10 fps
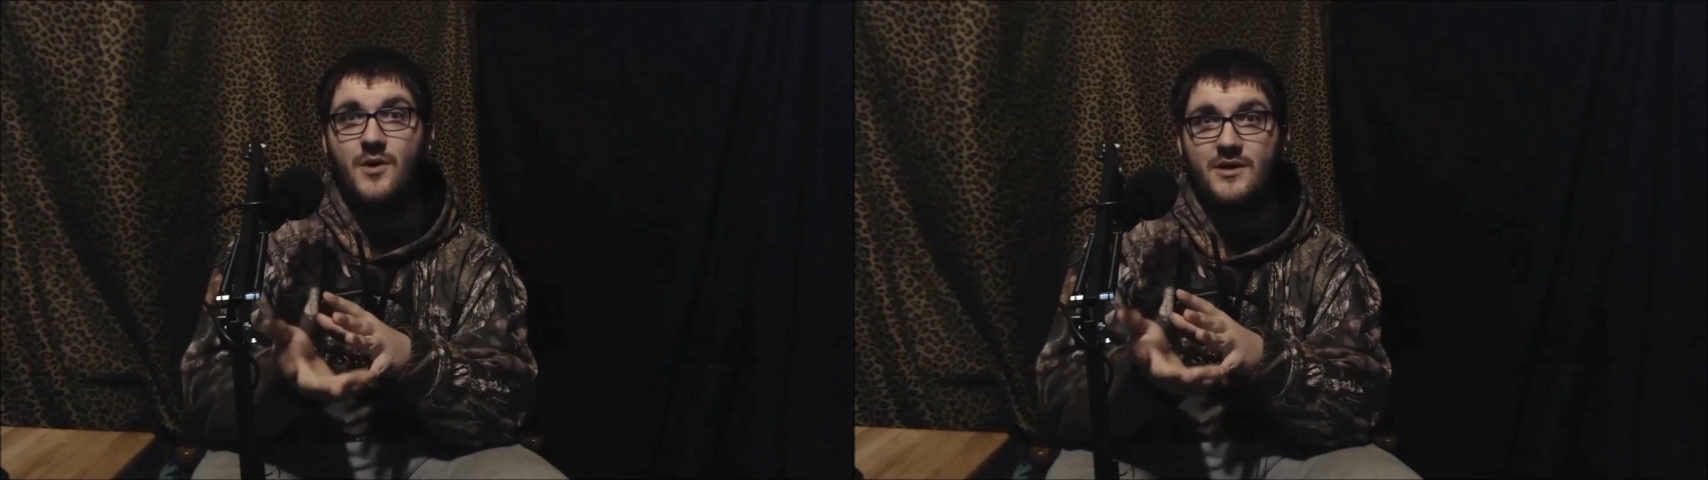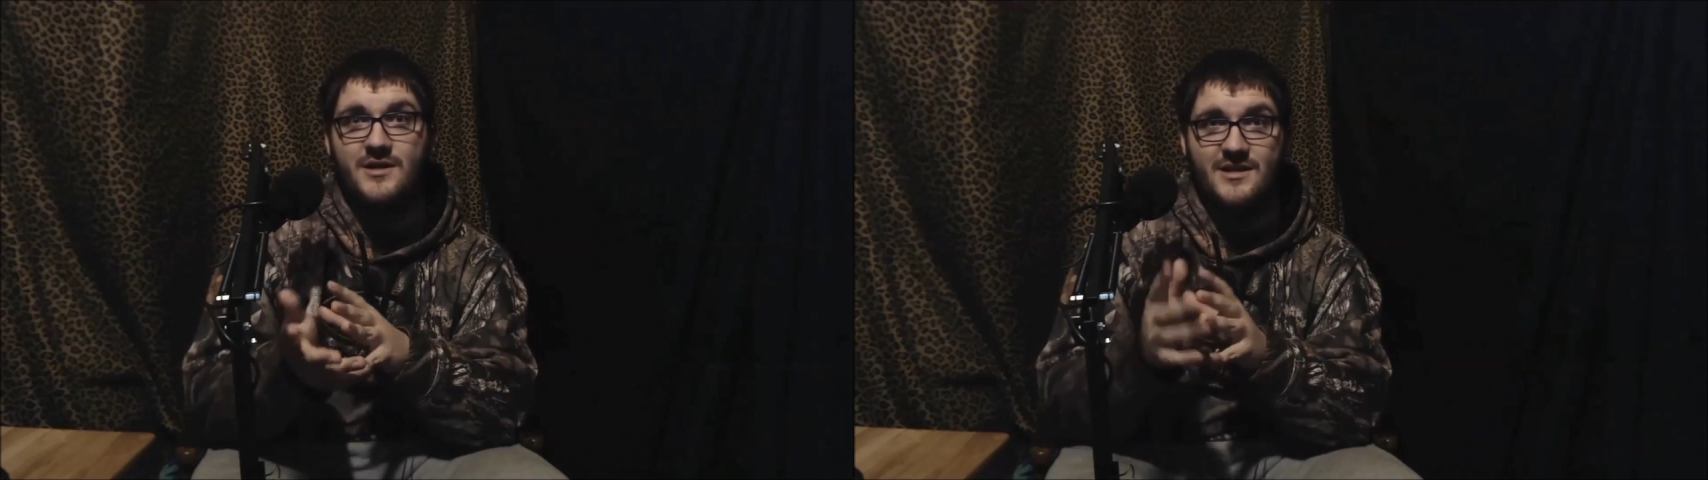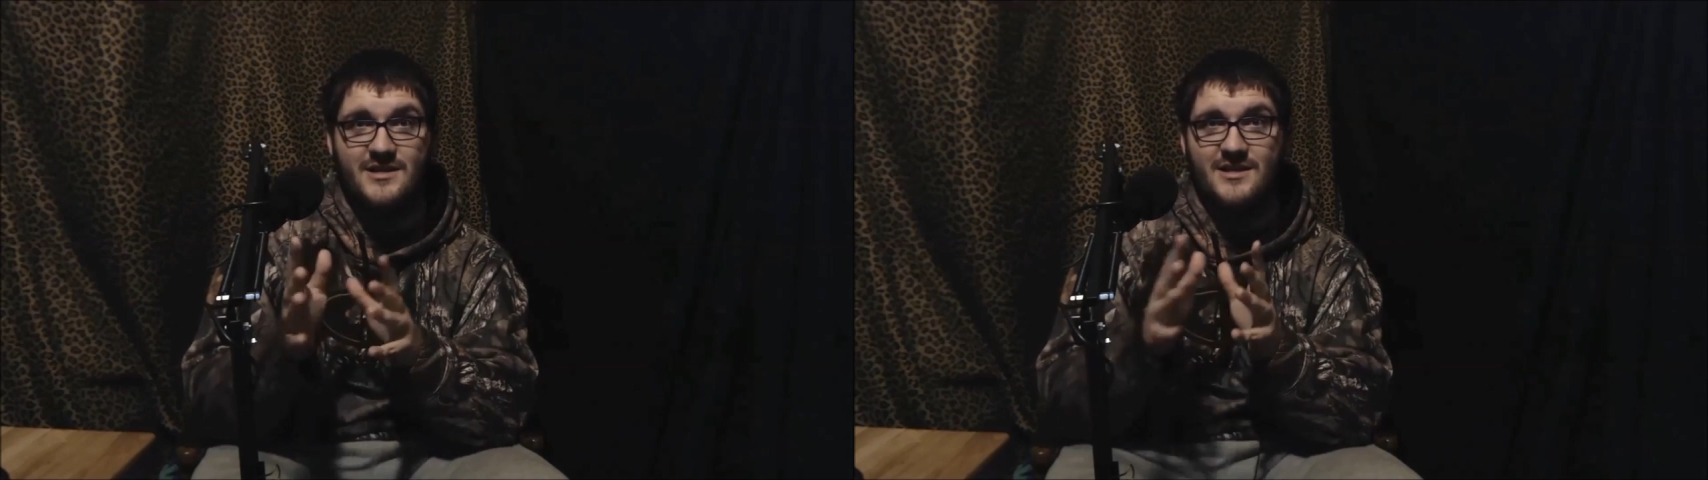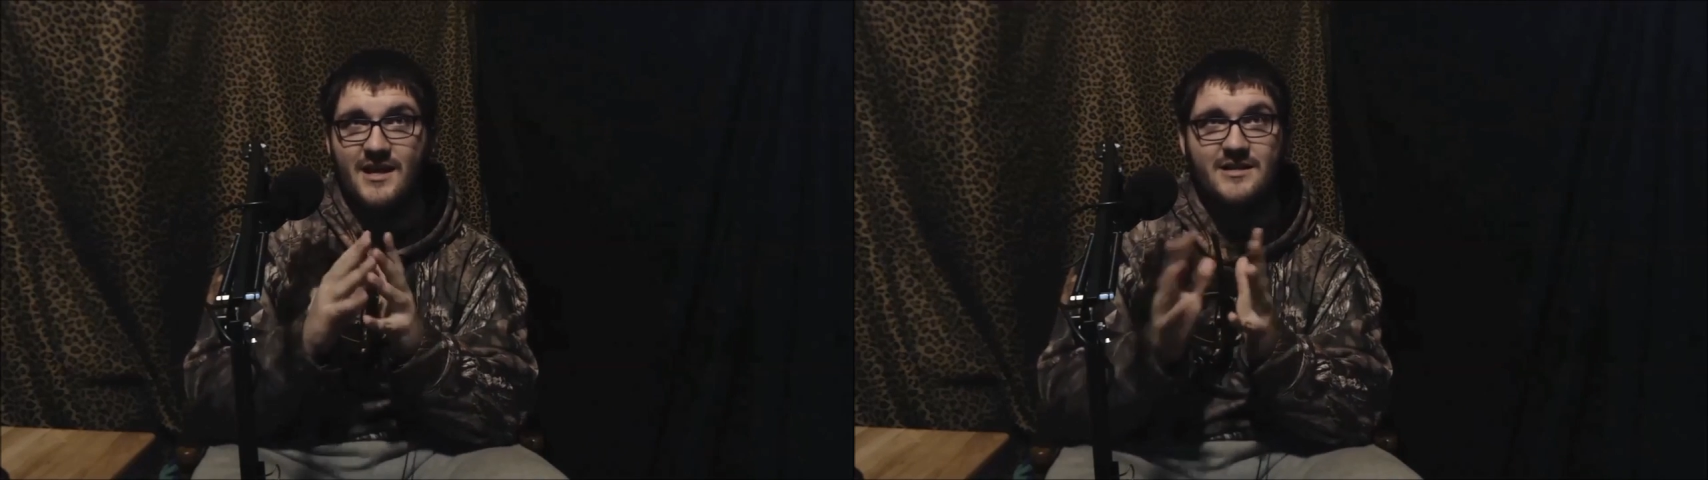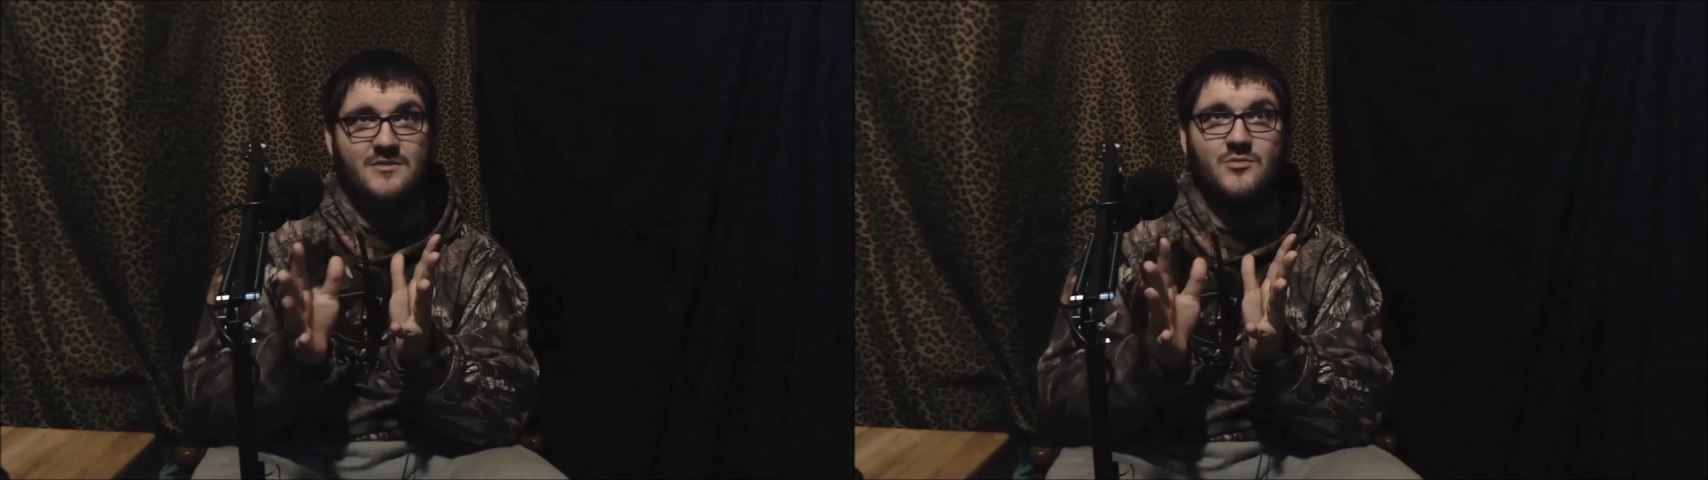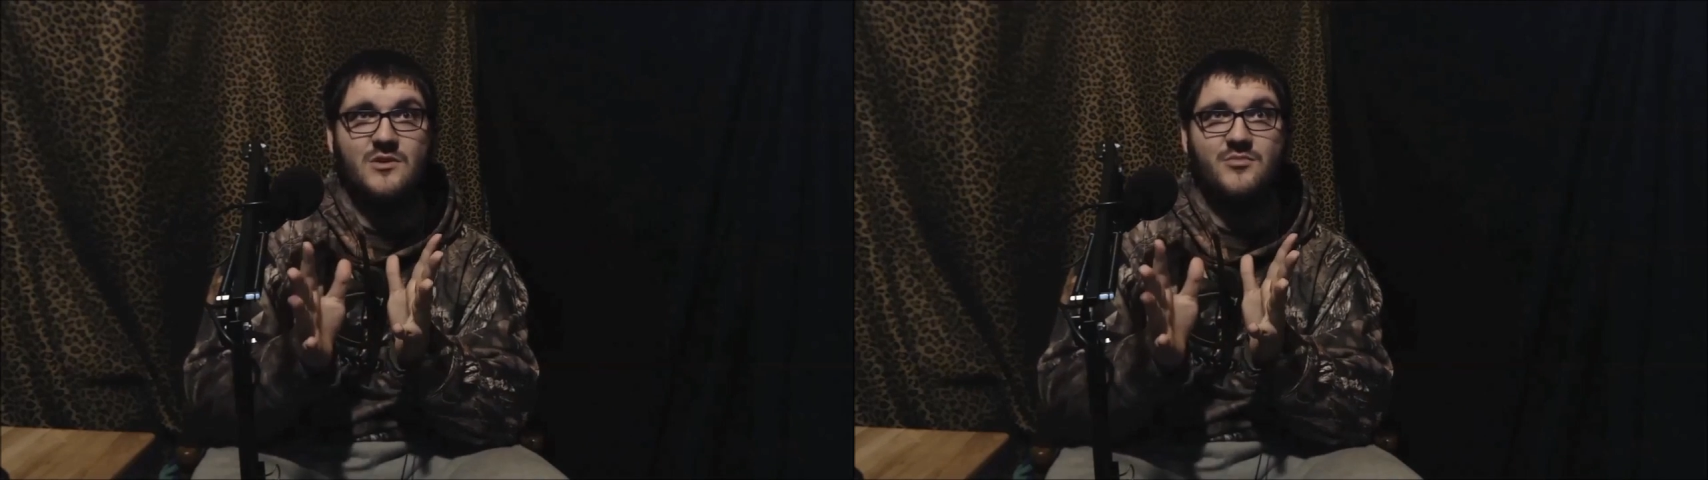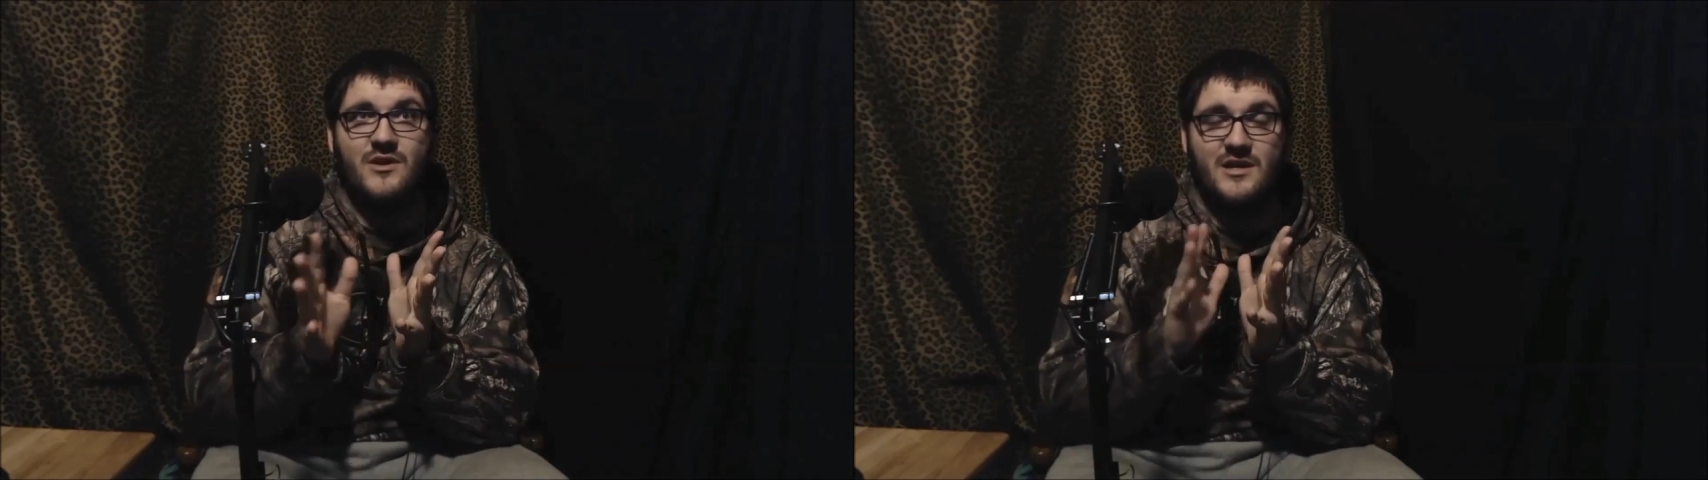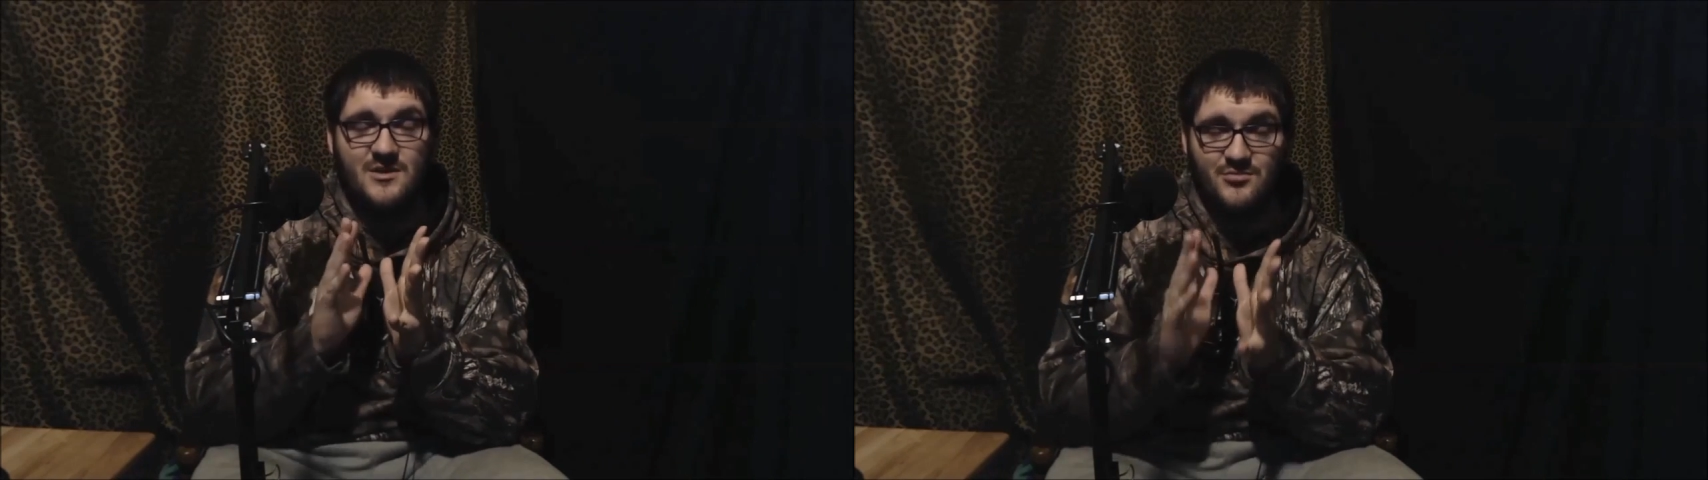But again, I didn't want to play a